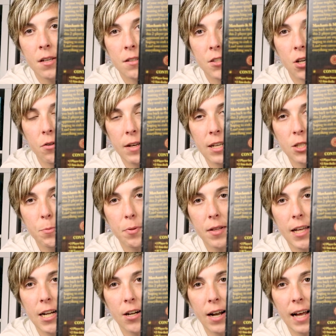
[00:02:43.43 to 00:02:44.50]
So each
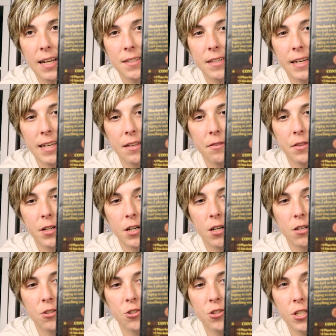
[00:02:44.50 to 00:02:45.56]
player has like
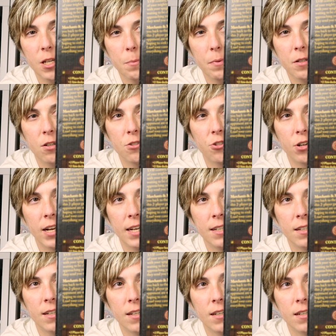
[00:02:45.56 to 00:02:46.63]
their ship, and you're trying
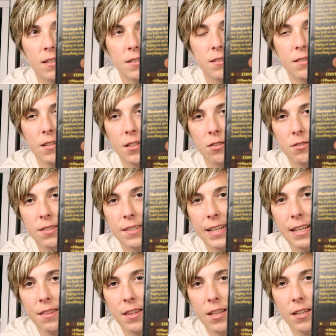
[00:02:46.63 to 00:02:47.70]
to
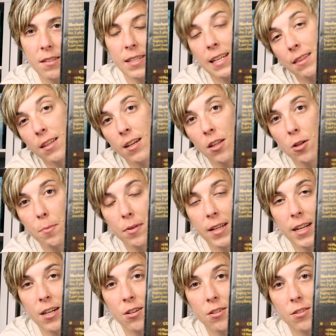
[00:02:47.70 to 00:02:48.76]
sink the other
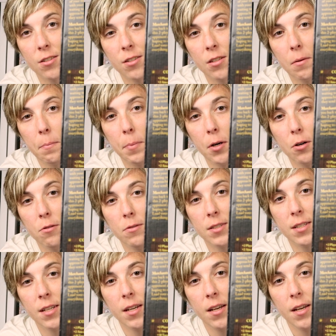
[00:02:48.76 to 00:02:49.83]
player's
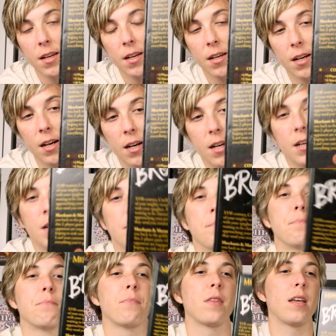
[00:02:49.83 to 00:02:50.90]
boat.
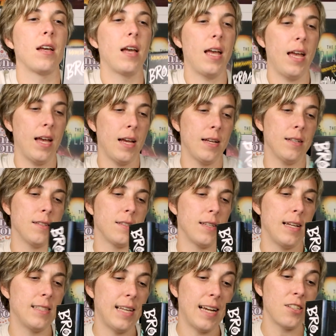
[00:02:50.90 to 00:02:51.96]
And
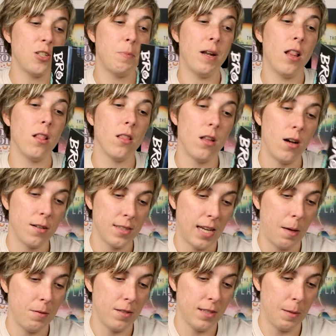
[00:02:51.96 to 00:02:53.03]
it's actually been a long
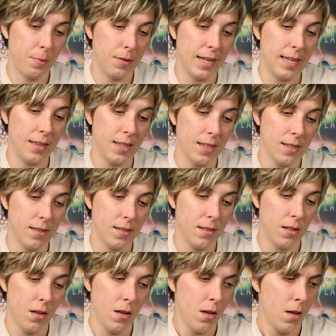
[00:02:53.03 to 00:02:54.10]
time since I played this.